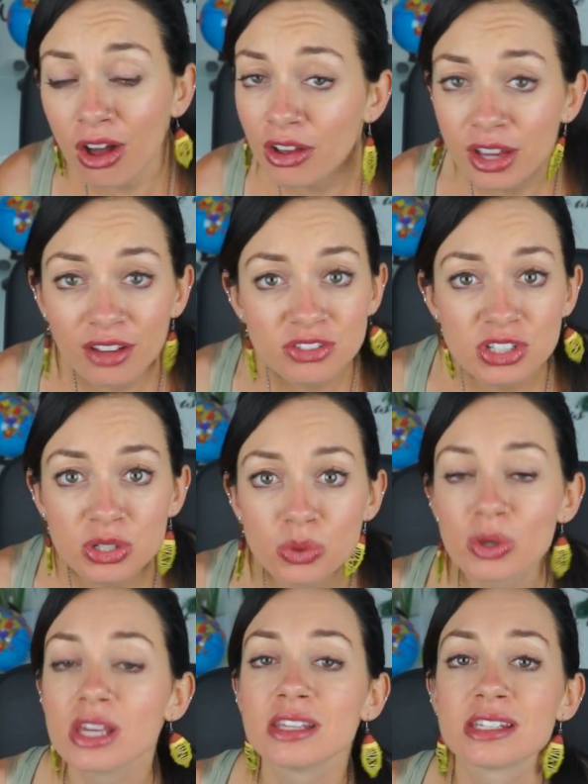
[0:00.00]
All you have to
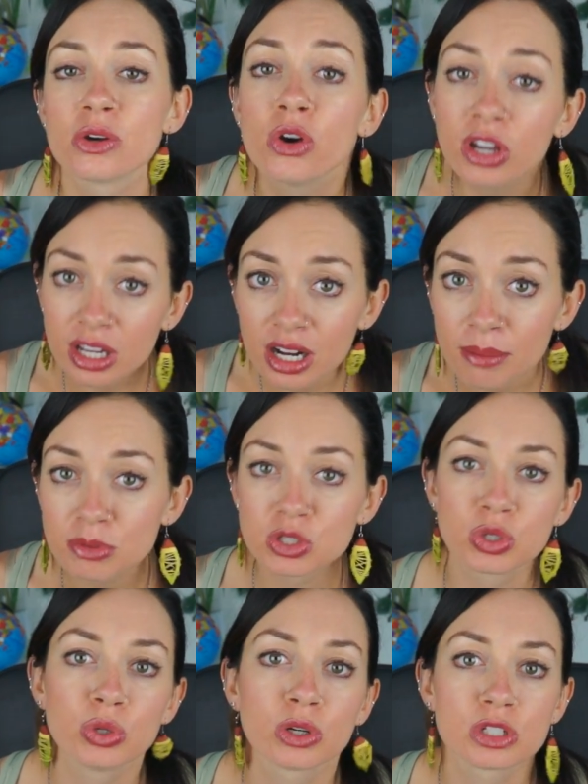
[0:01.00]
do is hook it up
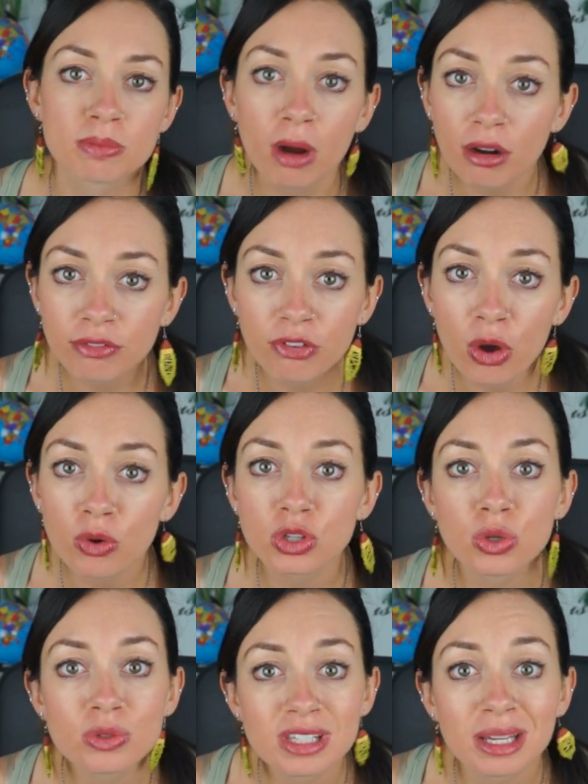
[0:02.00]
to your
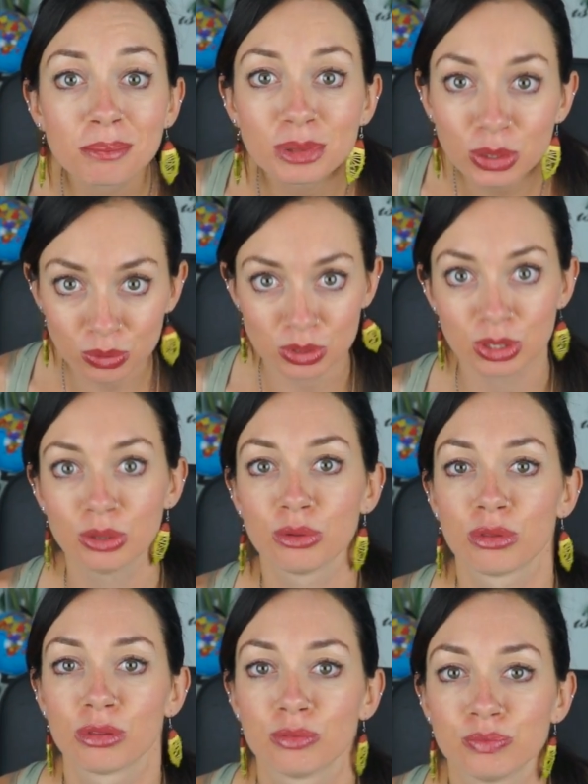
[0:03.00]
smartphone using Bluetooth.